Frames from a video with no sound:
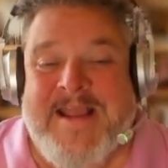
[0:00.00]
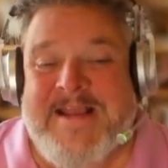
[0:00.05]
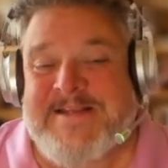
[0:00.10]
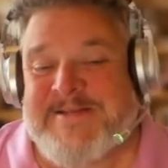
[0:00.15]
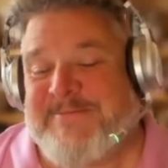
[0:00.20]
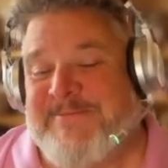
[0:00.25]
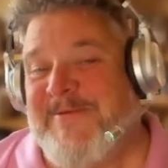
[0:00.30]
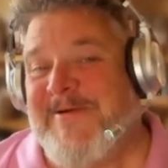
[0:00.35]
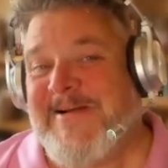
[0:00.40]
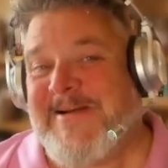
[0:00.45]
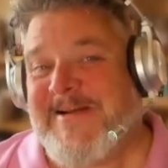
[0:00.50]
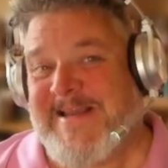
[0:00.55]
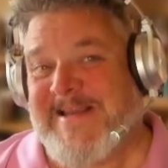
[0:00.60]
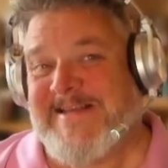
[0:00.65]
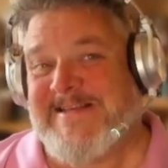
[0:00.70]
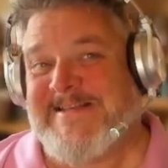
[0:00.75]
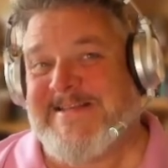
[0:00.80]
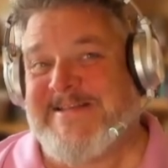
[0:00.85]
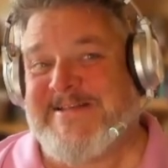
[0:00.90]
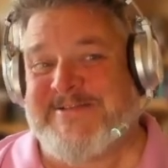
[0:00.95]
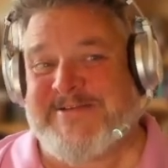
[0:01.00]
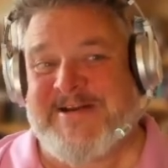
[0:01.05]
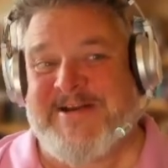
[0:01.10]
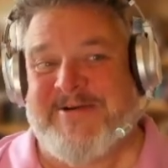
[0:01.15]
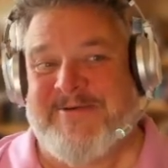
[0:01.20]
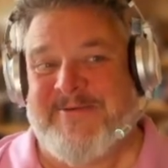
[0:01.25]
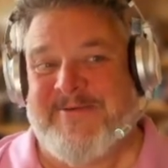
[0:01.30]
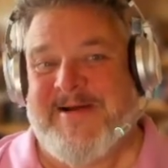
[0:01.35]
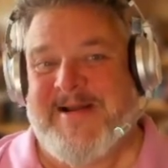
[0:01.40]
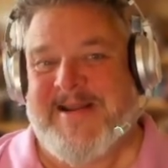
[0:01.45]
It's working
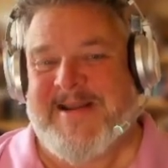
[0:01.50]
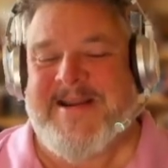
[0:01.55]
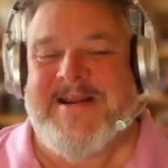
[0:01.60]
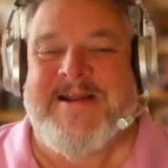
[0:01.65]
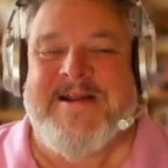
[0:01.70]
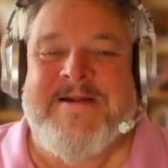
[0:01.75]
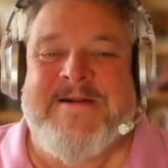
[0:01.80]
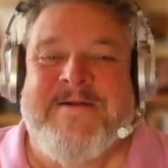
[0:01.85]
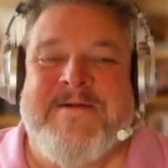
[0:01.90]
straight away.